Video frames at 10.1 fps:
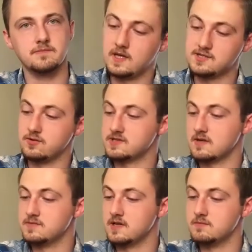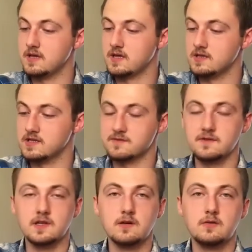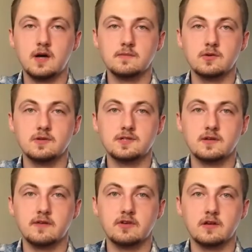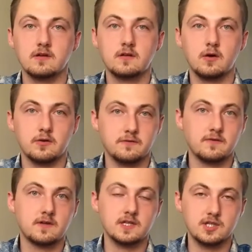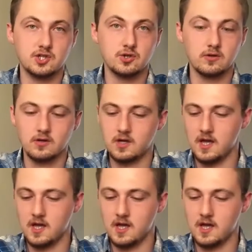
As soon as I'm done making this video, I'm going to give it a good coat of conditioner,